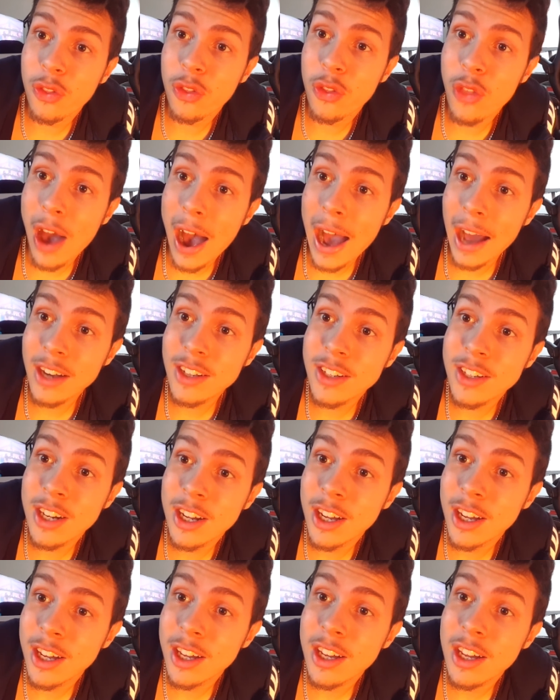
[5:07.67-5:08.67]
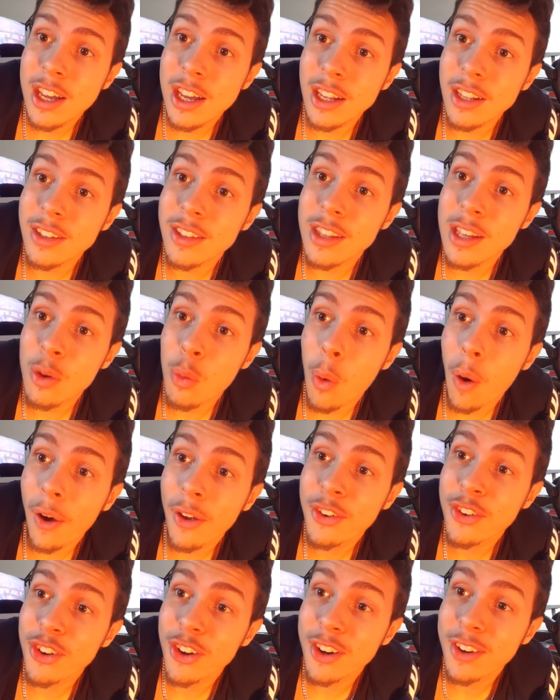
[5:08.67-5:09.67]
that is the
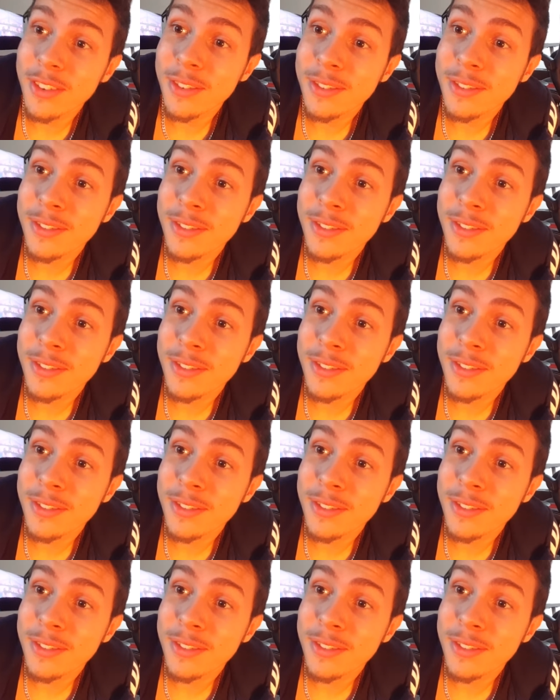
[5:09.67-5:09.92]
washing.